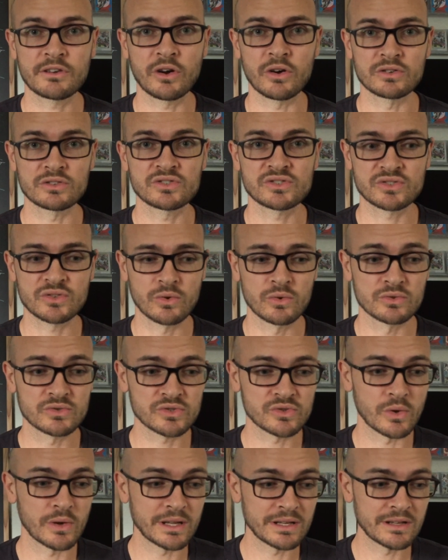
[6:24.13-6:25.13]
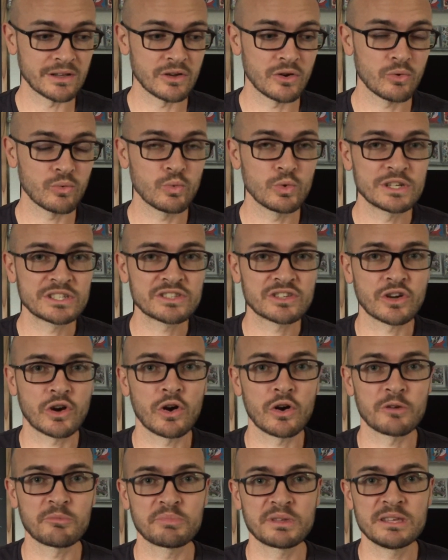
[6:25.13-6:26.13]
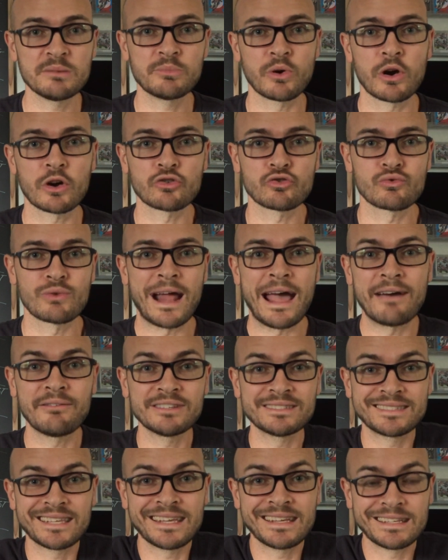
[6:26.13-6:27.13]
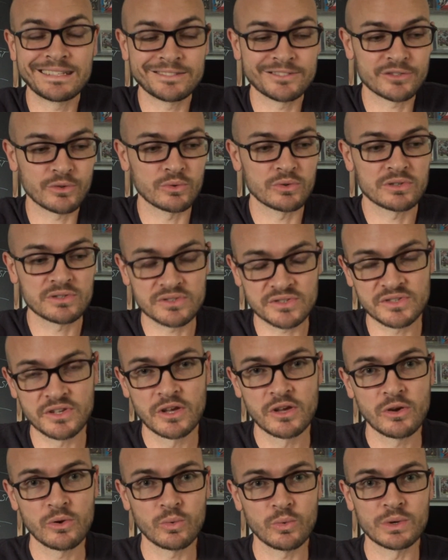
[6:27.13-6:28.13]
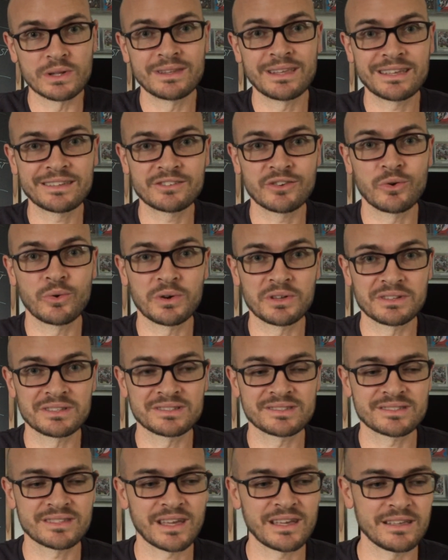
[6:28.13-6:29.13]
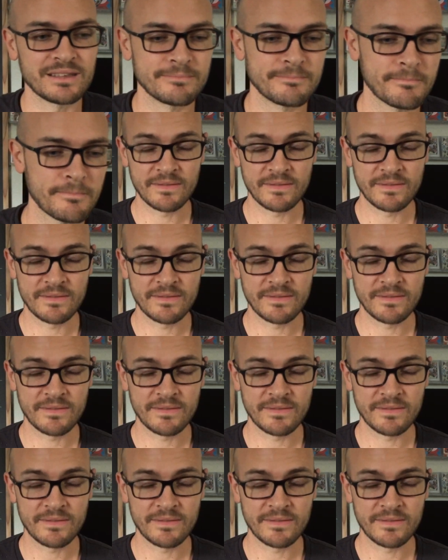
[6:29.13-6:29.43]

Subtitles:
cards sold so I know which card people are gravitating towards when they go on the site.